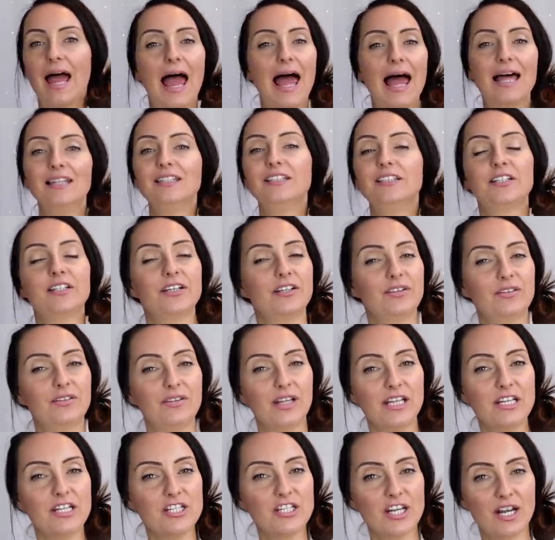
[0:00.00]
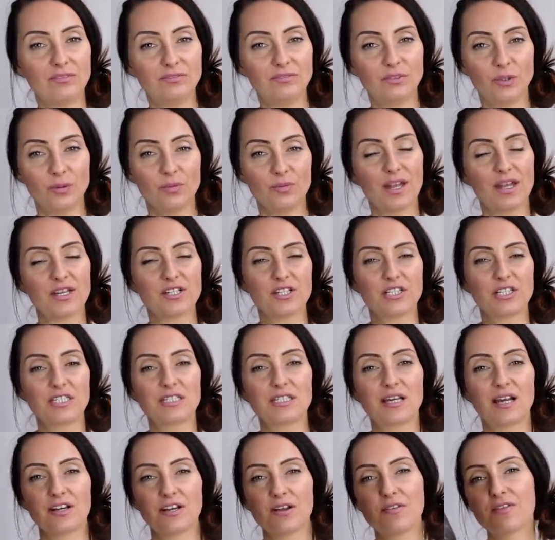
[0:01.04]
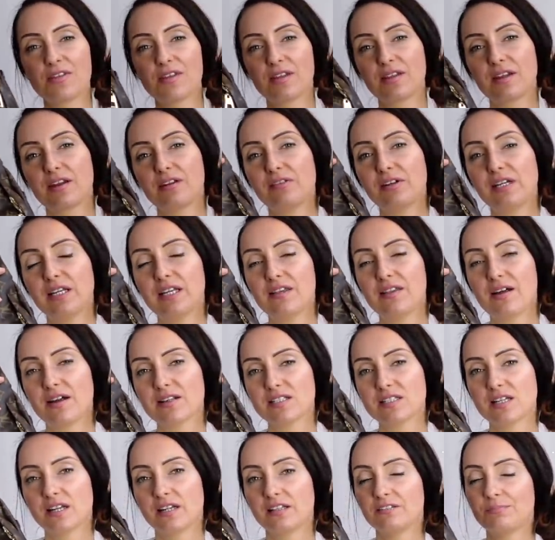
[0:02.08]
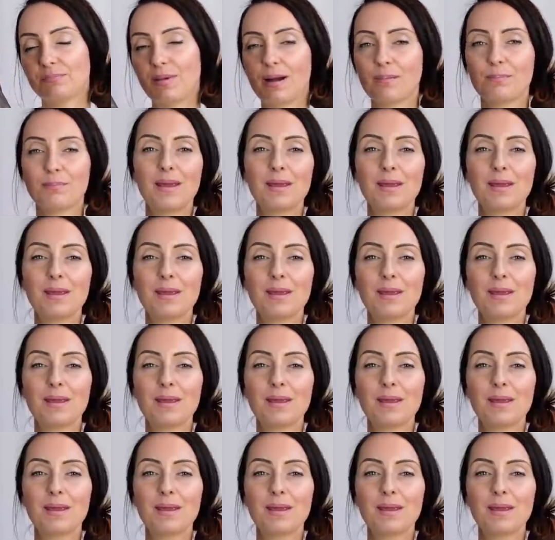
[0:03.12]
elegant in general. They're just, I don't think they're really that style of bag.